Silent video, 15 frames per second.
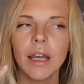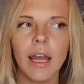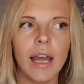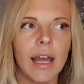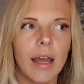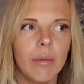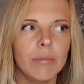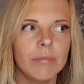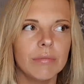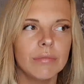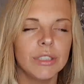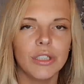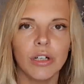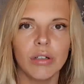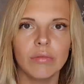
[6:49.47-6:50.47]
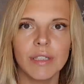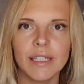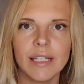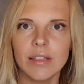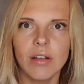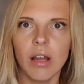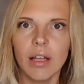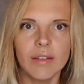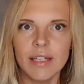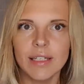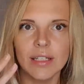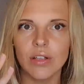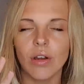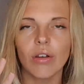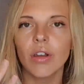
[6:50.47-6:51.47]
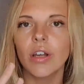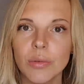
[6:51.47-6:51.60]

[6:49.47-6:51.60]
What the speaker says: this is not good.